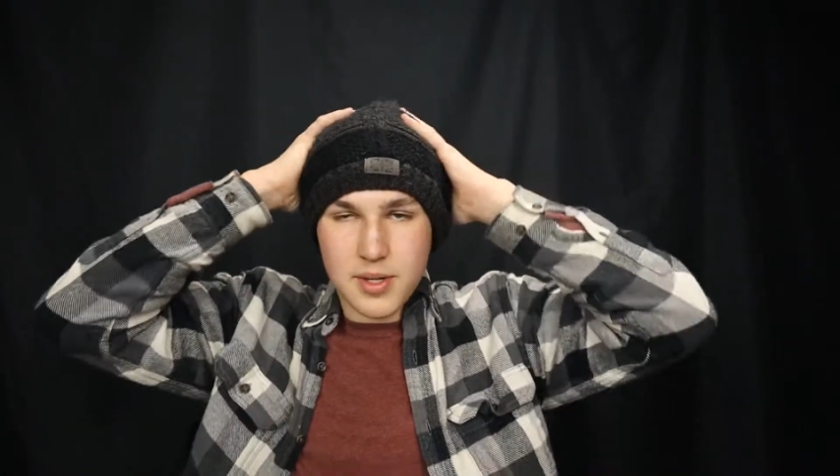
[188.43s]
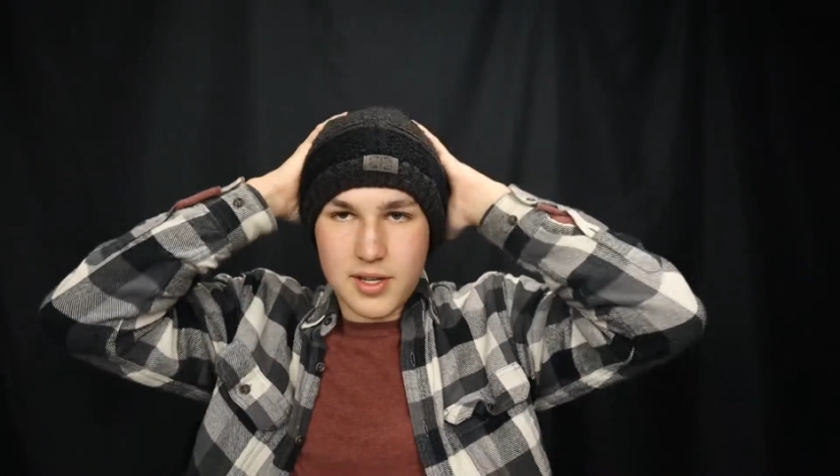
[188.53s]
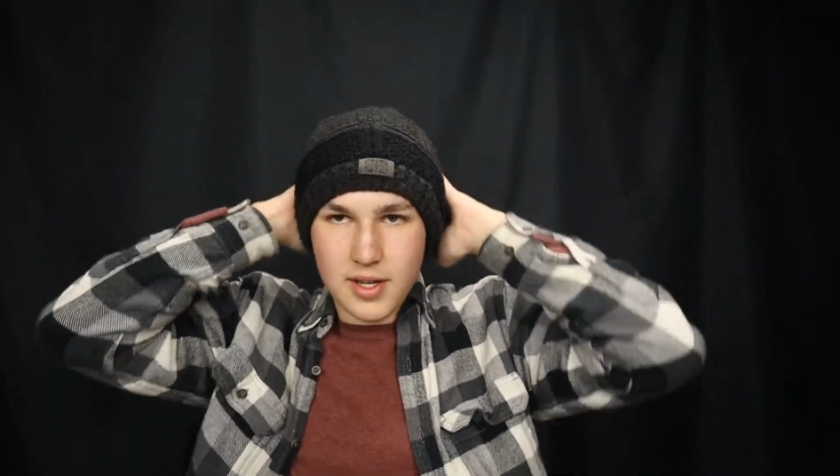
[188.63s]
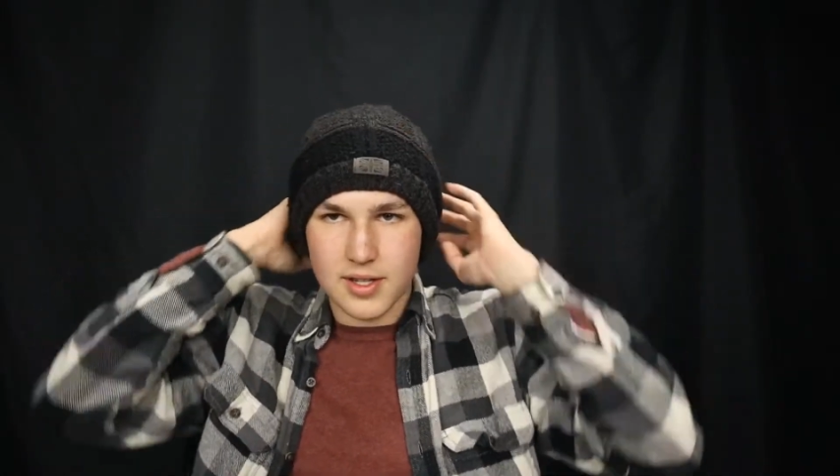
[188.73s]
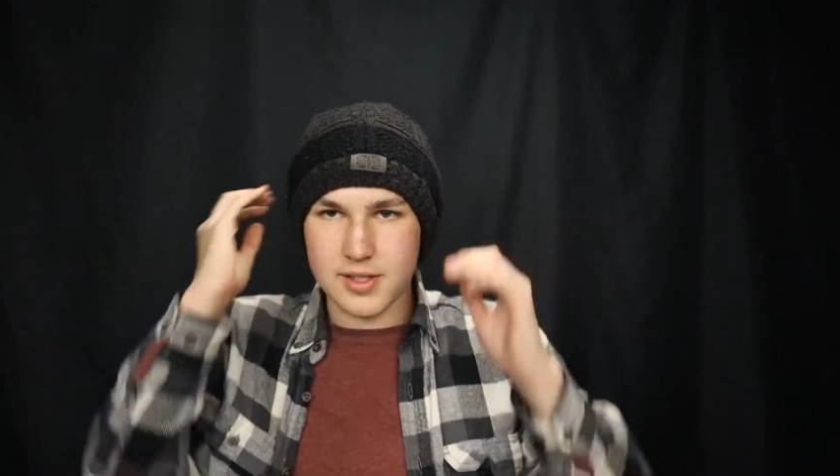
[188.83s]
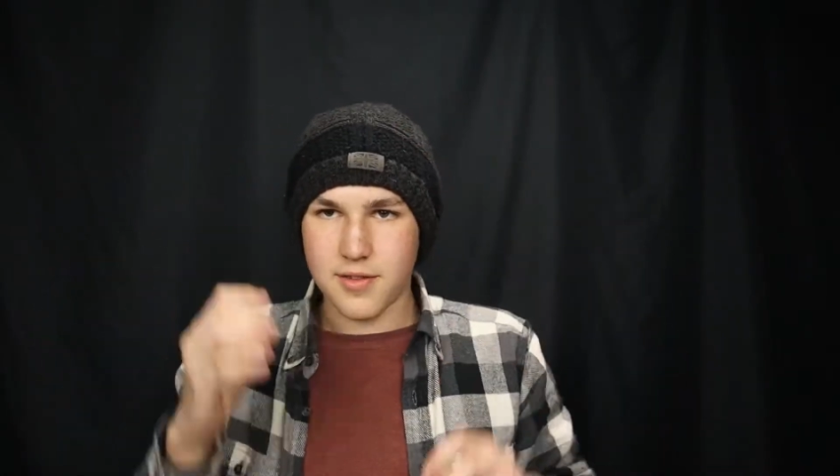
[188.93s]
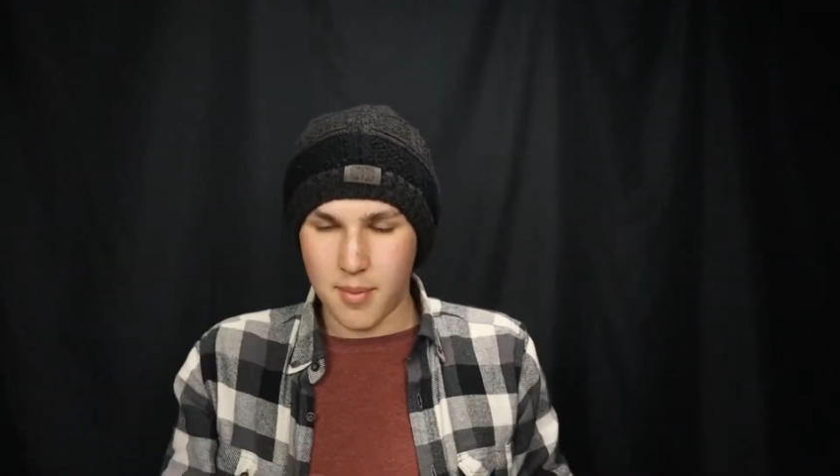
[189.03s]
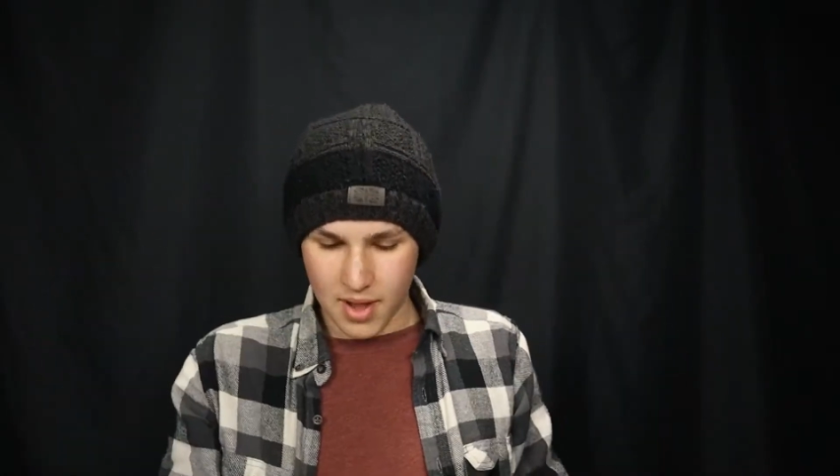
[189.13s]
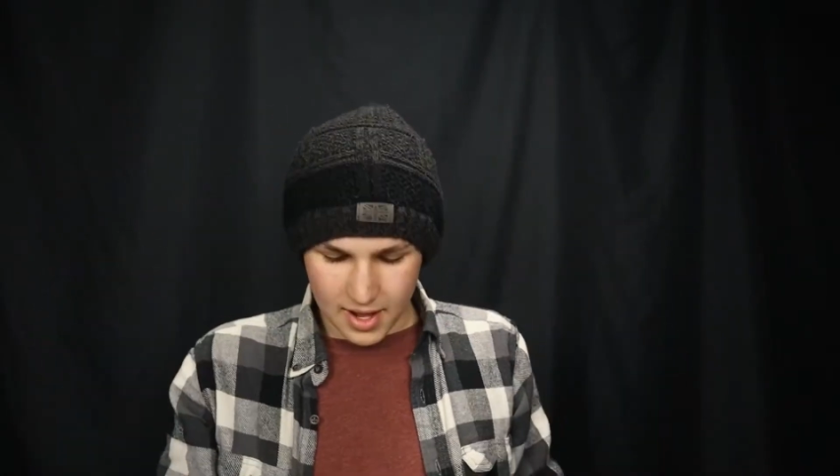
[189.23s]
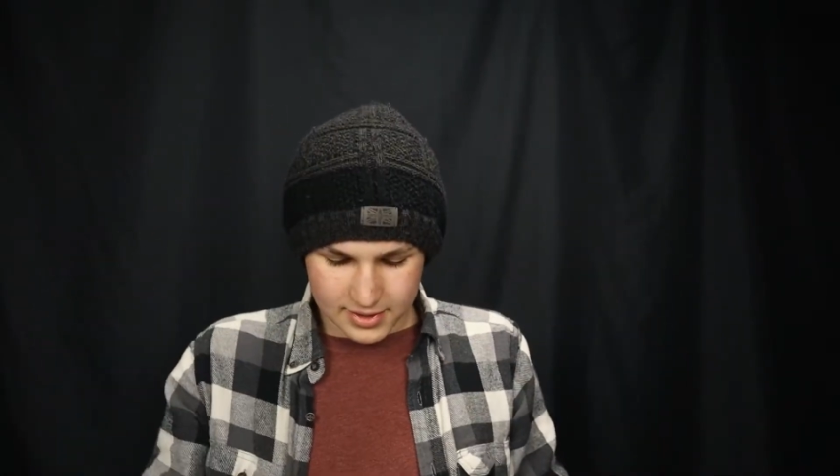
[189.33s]
because if the
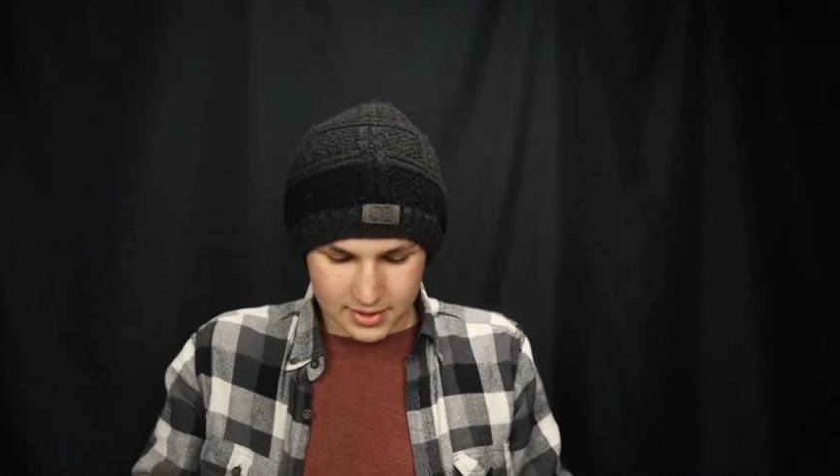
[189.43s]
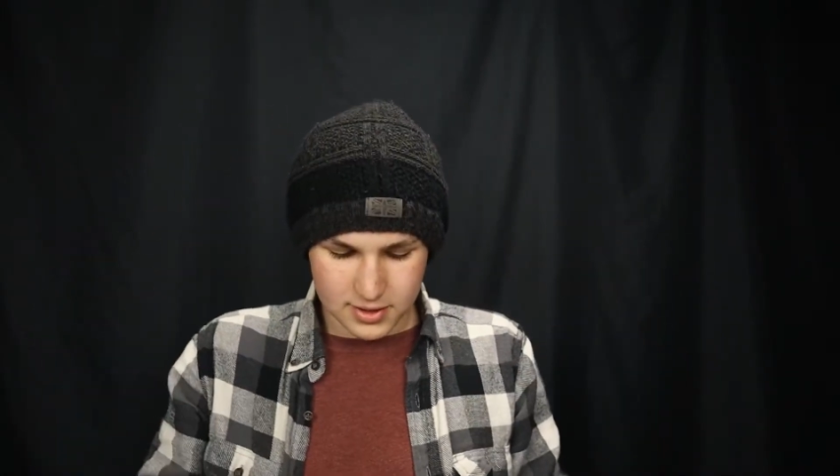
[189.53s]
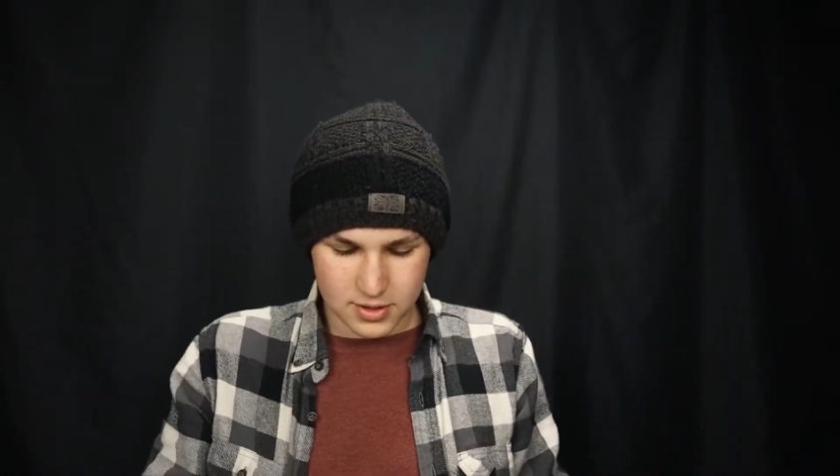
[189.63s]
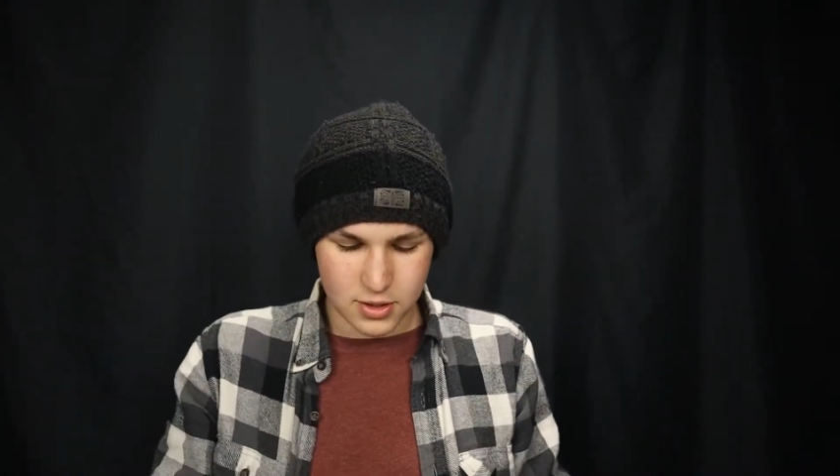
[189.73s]
mask is